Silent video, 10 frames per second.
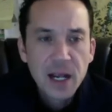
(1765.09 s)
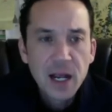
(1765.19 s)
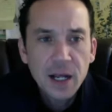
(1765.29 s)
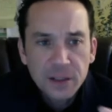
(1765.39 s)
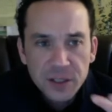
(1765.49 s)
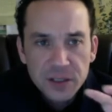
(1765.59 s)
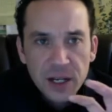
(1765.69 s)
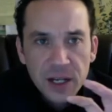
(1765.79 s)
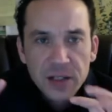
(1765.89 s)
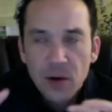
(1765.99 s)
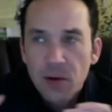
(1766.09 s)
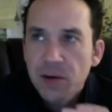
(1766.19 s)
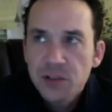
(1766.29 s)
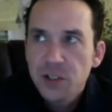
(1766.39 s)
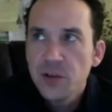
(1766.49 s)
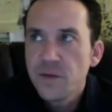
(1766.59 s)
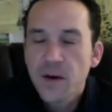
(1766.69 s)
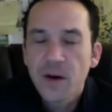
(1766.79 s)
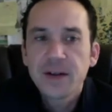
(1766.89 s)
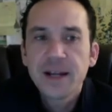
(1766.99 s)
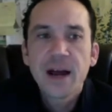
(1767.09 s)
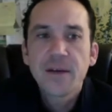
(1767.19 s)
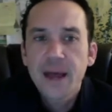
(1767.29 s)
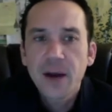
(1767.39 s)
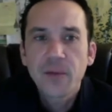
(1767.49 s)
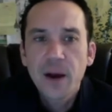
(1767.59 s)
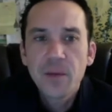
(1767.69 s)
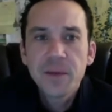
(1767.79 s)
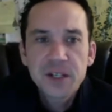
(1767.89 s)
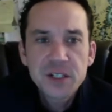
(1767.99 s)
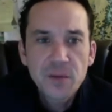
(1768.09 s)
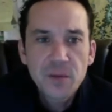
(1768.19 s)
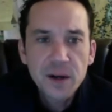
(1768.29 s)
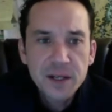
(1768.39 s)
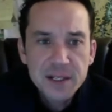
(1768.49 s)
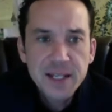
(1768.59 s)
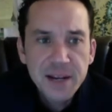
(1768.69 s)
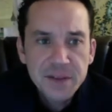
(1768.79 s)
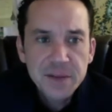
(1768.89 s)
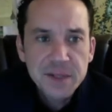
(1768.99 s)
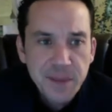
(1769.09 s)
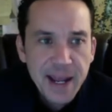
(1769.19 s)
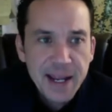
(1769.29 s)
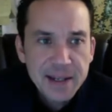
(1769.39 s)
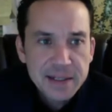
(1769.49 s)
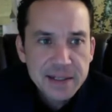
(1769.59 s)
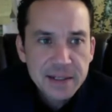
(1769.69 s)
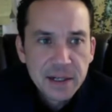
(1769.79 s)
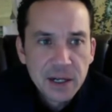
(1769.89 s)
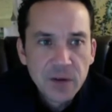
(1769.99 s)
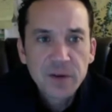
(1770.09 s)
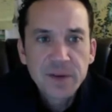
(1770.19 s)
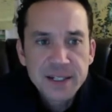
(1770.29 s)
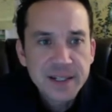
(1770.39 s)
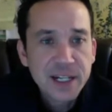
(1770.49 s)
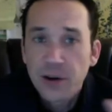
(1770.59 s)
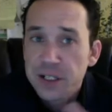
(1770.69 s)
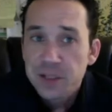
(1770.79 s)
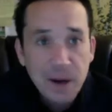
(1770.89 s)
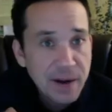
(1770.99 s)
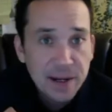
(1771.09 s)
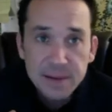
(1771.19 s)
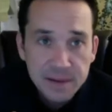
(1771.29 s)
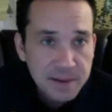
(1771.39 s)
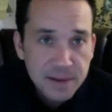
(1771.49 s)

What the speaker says: I just don't go too far down that realm because you want to save some space for things like your experience,